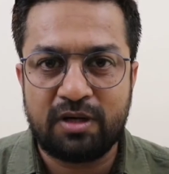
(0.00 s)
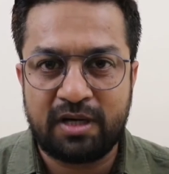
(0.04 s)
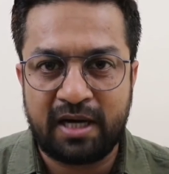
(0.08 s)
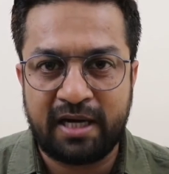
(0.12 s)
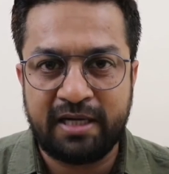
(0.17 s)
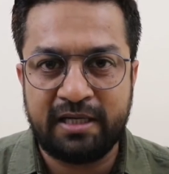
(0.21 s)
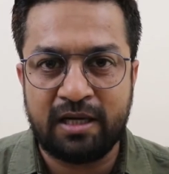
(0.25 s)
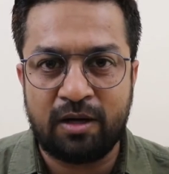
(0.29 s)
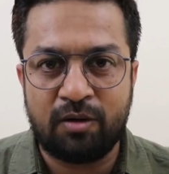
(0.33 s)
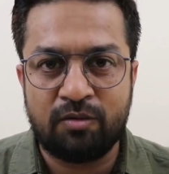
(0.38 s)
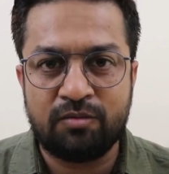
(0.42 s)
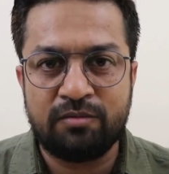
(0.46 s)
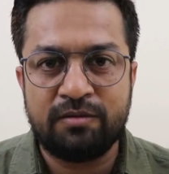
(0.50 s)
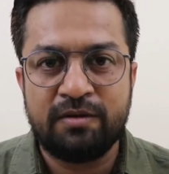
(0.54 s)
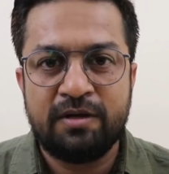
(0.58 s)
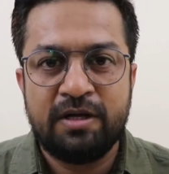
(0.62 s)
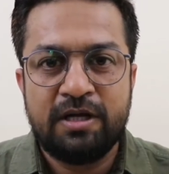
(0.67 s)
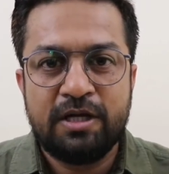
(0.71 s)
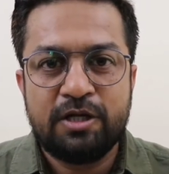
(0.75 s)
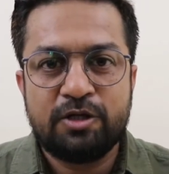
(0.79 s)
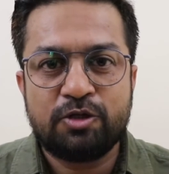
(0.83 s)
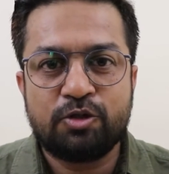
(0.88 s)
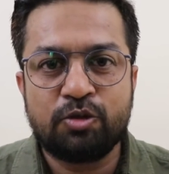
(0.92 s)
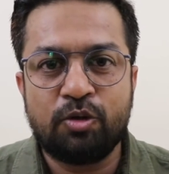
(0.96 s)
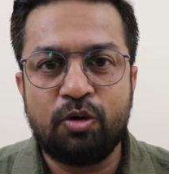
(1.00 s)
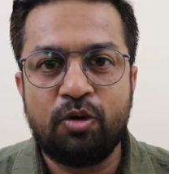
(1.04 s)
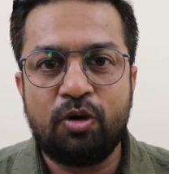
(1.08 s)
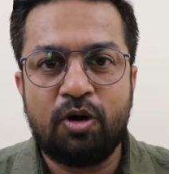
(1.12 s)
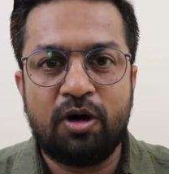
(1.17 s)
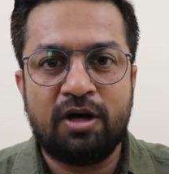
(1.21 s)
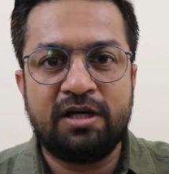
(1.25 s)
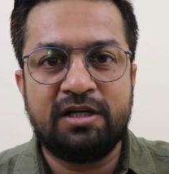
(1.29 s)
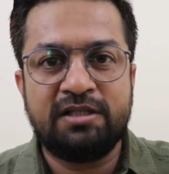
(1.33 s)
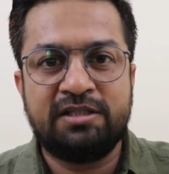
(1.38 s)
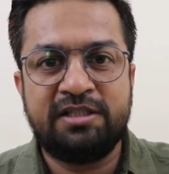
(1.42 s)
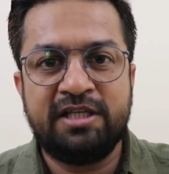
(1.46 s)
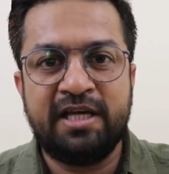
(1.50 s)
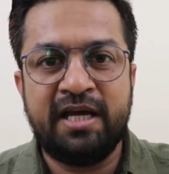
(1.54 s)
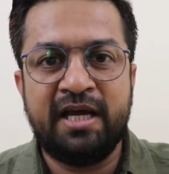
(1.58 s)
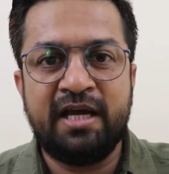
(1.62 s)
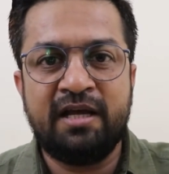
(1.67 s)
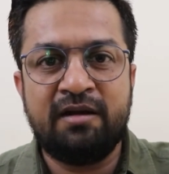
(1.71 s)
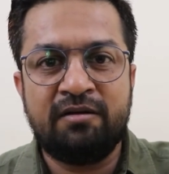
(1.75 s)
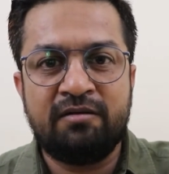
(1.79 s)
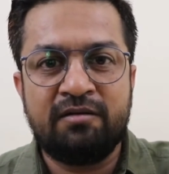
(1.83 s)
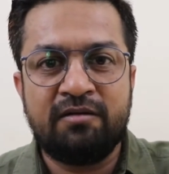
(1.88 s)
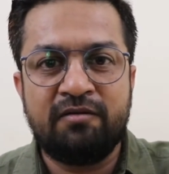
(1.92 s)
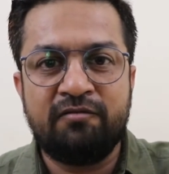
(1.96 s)
write down. So on a
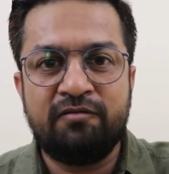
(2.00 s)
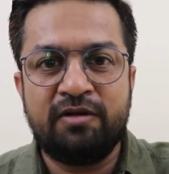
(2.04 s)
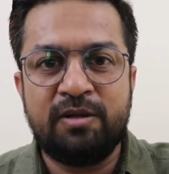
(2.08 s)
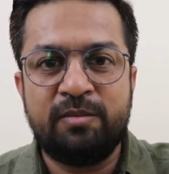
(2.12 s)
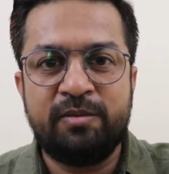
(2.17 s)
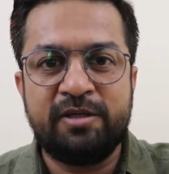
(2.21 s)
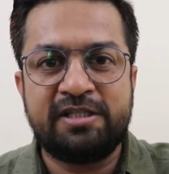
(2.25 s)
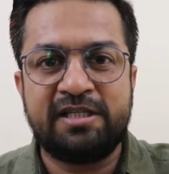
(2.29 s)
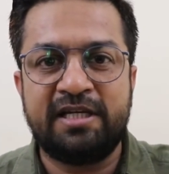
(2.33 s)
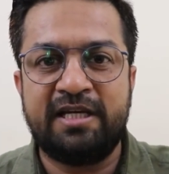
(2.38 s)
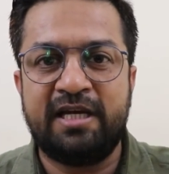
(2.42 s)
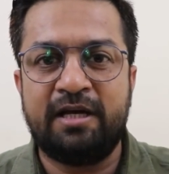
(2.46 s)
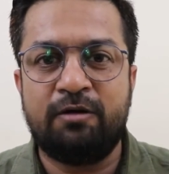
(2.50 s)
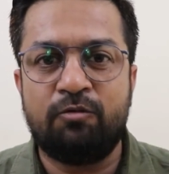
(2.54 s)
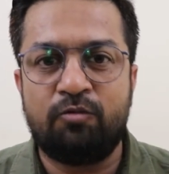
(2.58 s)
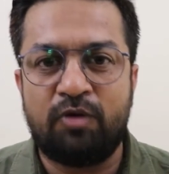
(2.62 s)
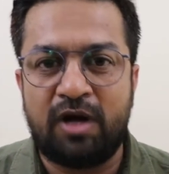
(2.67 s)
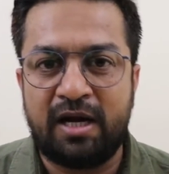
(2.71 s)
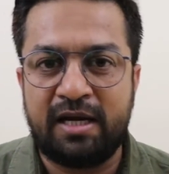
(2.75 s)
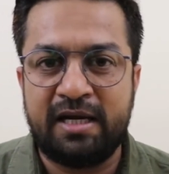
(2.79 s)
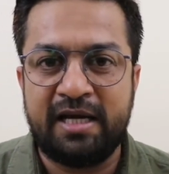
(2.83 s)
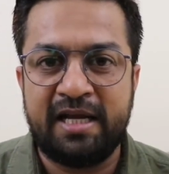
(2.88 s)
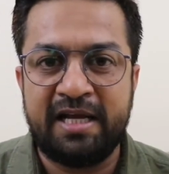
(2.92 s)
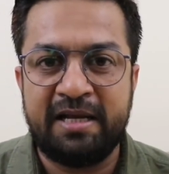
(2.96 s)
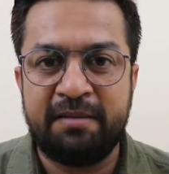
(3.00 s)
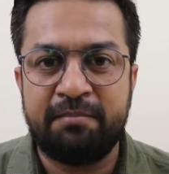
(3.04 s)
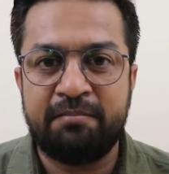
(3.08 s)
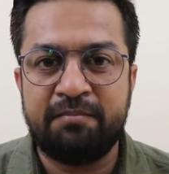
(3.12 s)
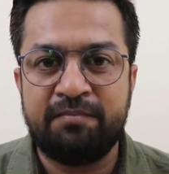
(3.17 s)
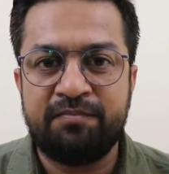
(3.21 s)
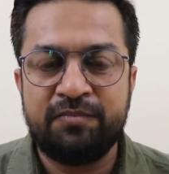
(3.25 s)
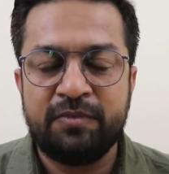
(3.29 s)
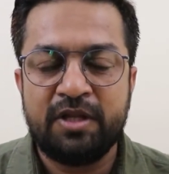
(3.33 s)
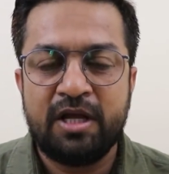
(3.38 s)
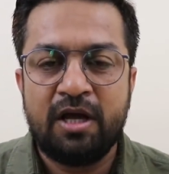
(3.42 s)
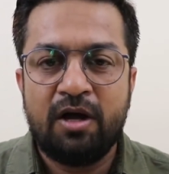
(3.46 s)
chair will be sitting one name,